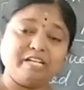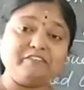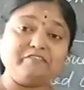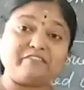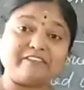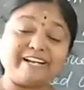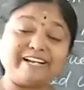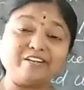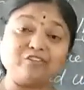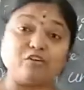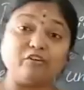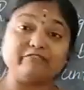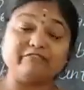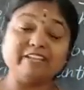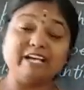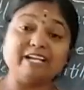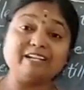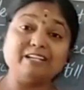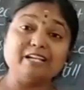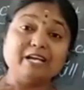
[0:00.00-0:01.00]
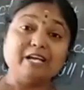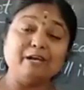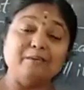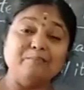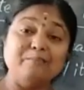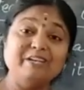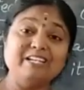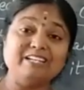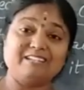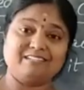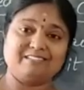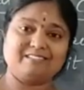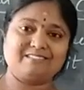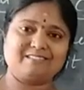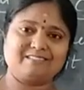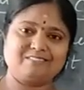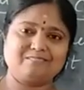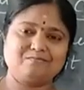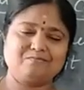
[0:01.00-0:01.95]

front of the mirrors.